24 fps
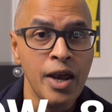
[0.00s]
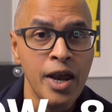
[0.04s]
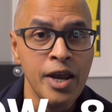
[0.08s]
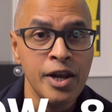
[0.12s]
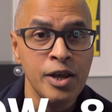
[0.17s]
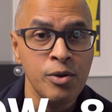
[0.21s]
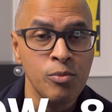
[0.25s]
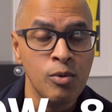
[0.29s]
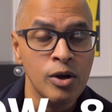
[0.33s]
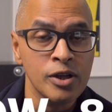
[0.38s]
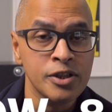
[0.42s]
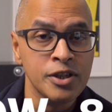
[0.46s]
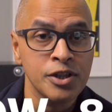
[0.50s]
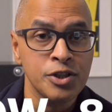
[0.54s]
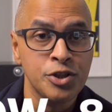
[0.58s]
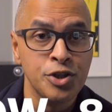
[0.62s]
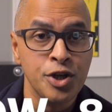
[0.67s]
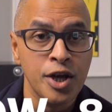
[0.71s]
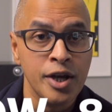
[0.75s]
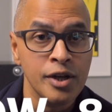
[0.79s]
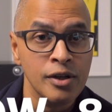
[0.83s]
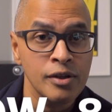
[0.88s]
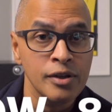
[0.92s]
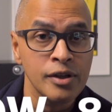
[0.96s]
80 watts a
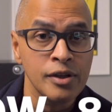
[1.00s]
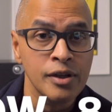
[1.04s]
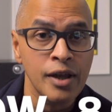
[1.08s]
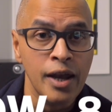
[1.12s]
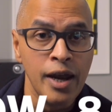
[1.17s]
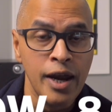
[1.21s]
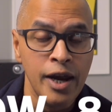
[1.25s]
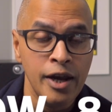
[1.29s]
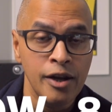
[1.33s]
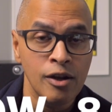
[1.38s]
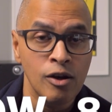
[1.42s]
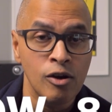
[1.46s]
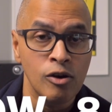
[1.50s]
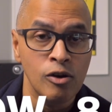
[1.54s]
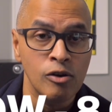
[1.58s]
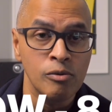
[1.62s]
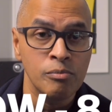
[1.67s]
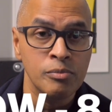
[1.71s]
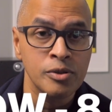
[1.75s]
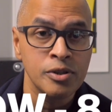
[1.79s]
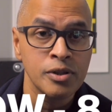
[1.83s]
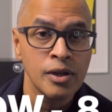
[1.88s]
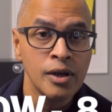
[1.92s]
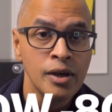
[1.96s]
channel into 8
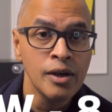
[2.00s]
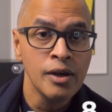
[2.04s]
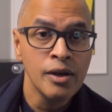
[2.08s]
ohms